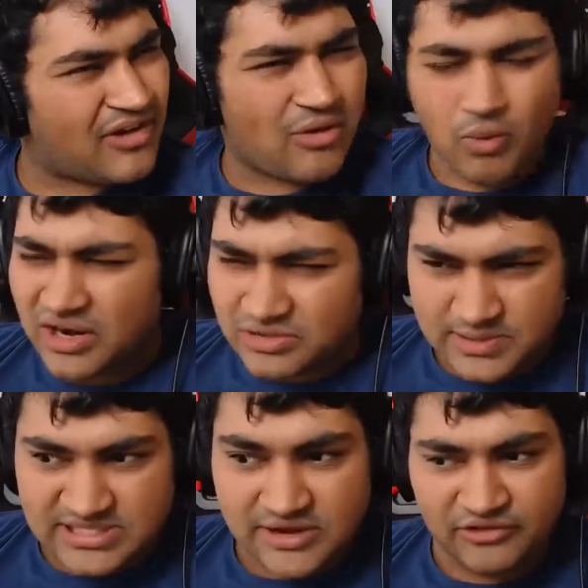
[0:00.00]
I forgot what
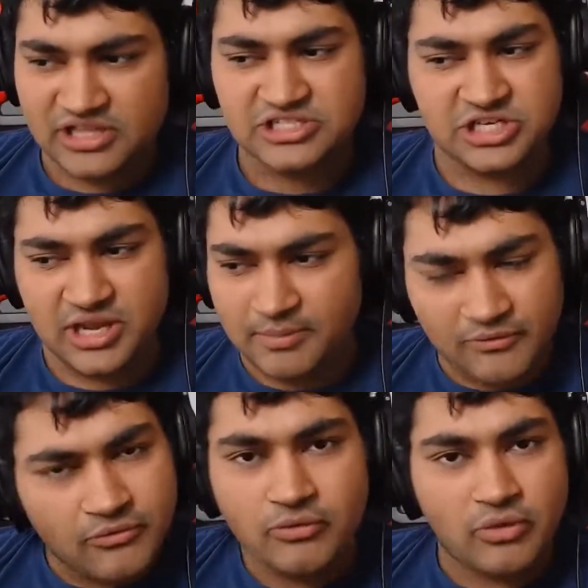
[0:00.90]
specifically she did,
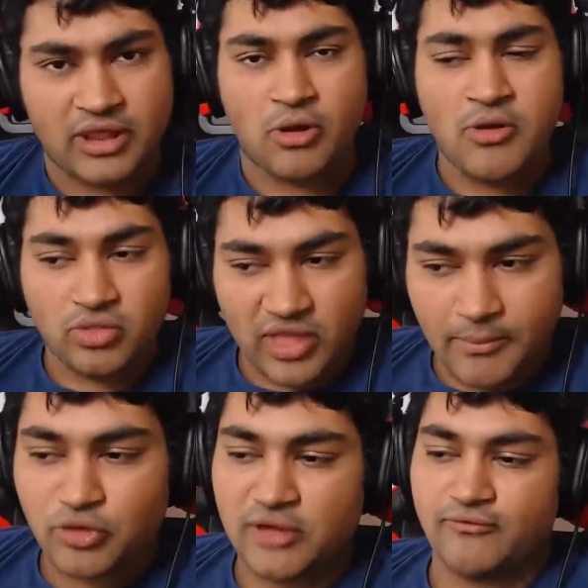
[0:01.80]
but they
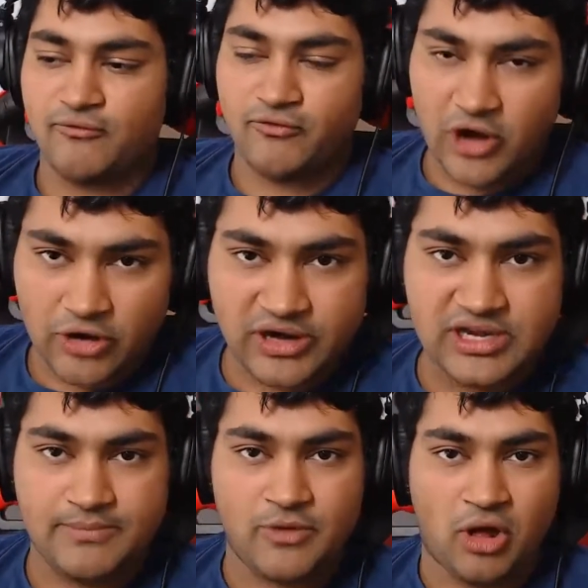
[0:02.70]
both have very
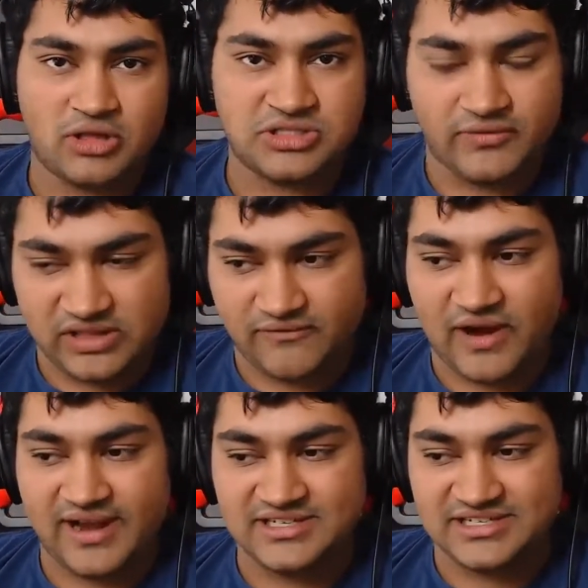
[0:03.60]
deep knowledge of like the
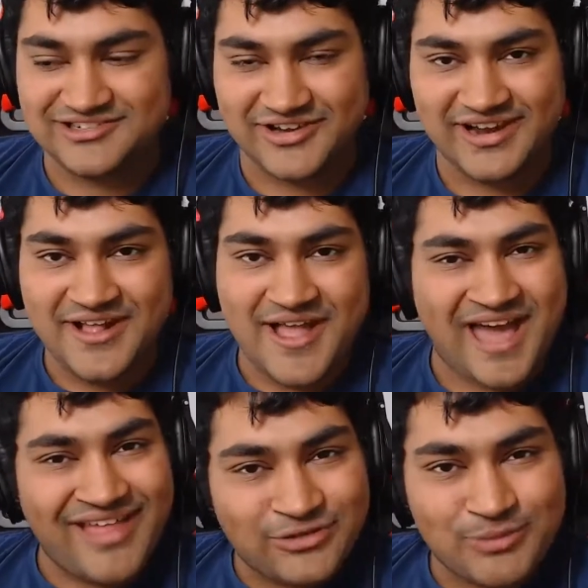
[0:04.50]
finance industry,
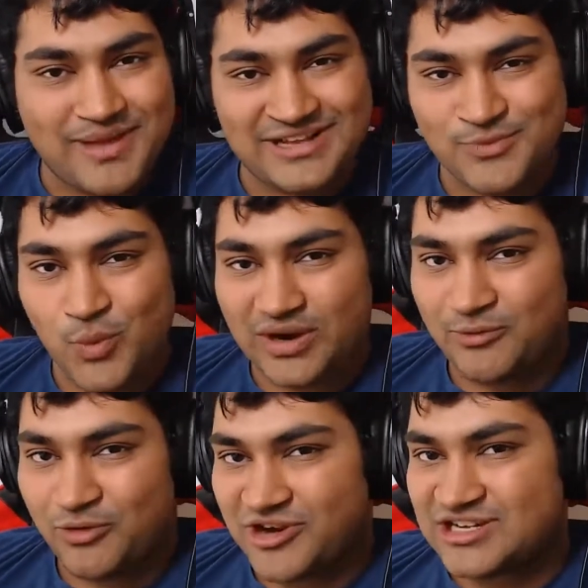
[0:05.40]
and that's
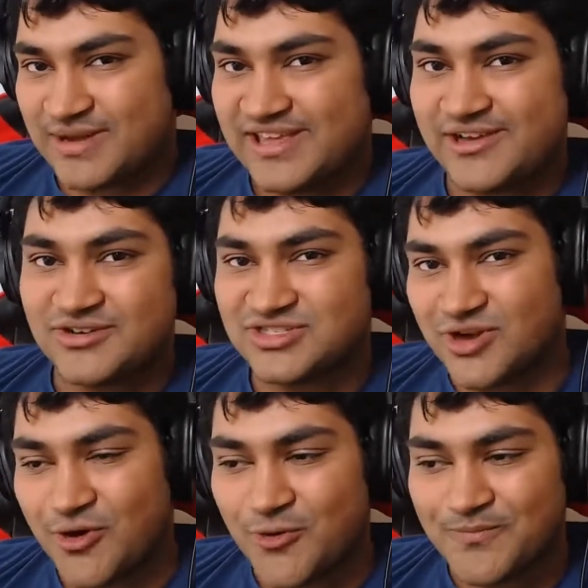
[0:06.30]
what grinds my gears
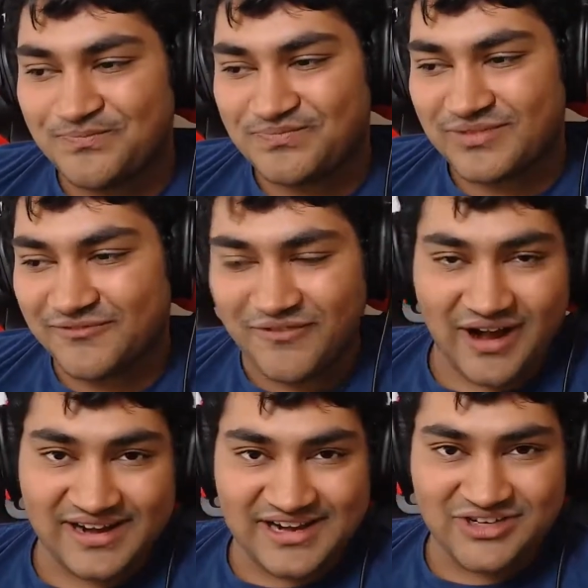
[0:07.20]
so
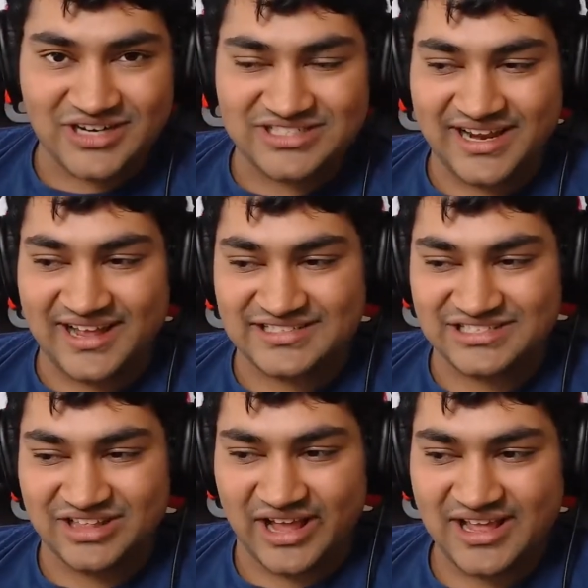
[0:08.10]
fun and interesting. Is
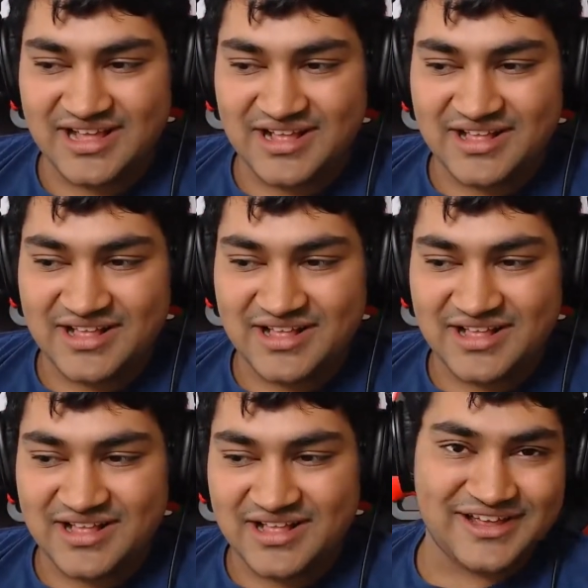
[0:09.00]
it's like they
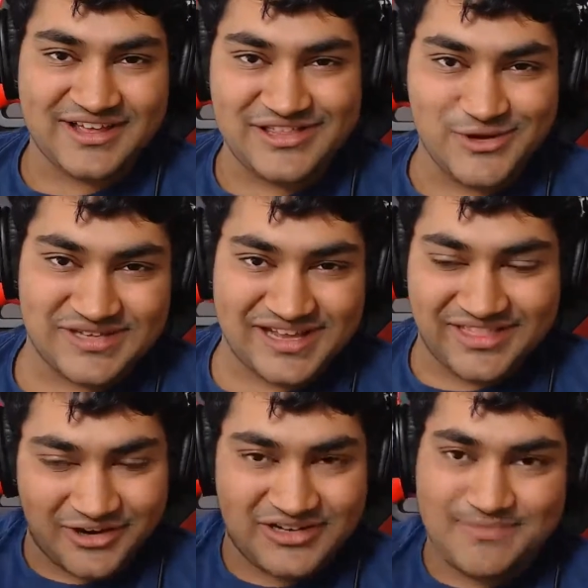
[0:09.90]
are like using
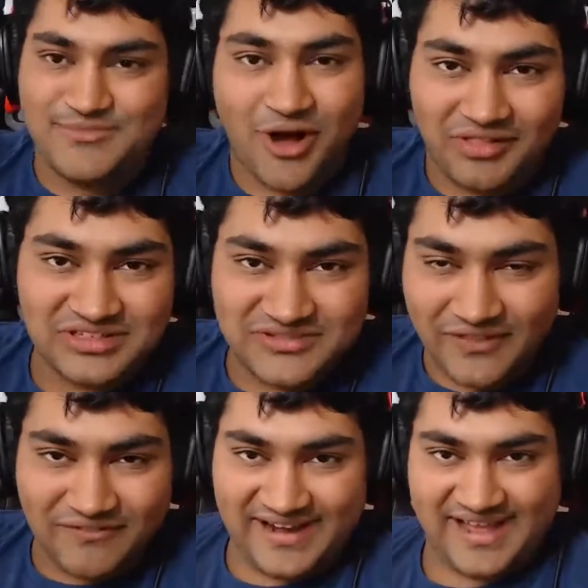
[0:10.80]
their deep knowledge of
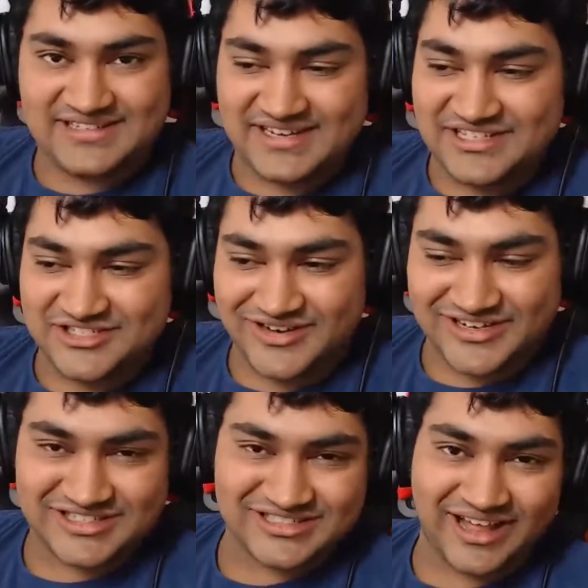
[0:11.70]
the finance industry
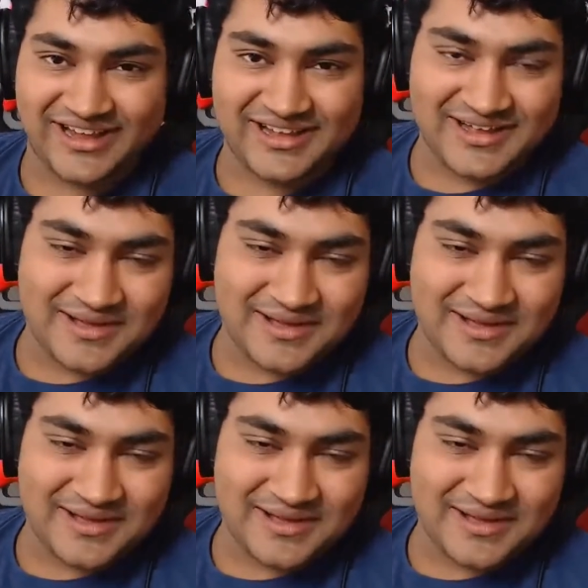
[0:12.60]
to just like